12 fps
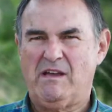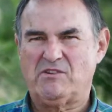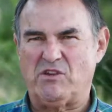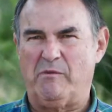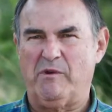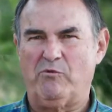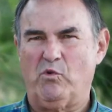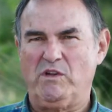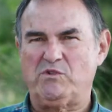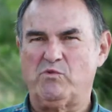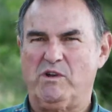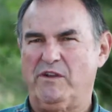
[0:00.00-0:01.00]
some of
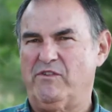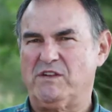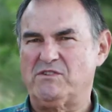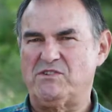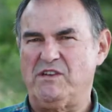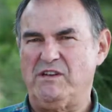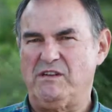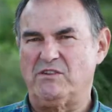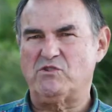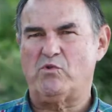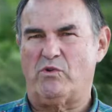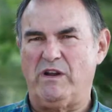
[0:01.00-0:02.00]
which would have
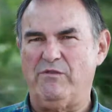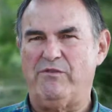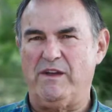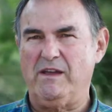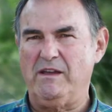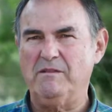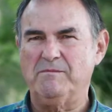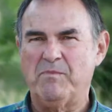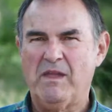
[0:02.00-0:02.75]
exceeded 20 feet,